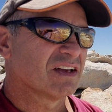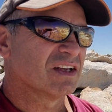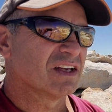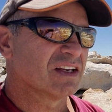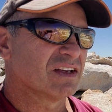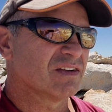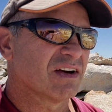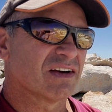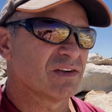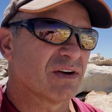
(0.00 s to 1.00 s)
You
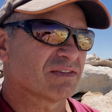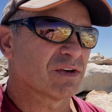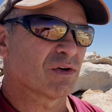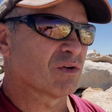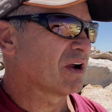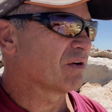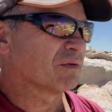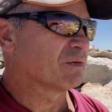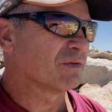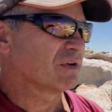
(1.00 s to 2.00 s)
have to go
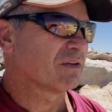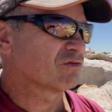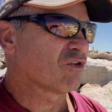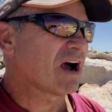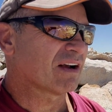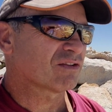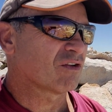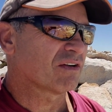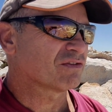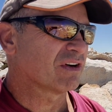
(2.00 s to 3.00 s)
around rocks
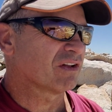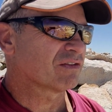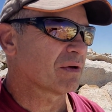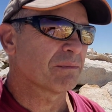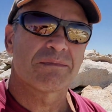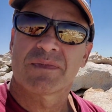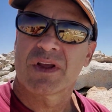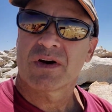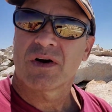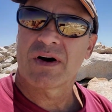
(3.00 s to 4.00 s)
or off trail or something.
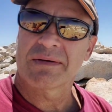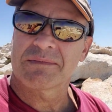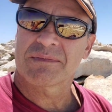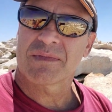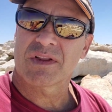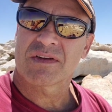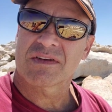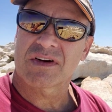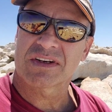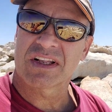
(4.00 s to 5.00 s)
All right,
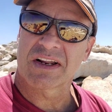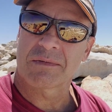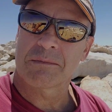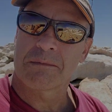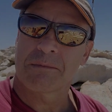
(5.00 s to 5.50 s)
talk to you later.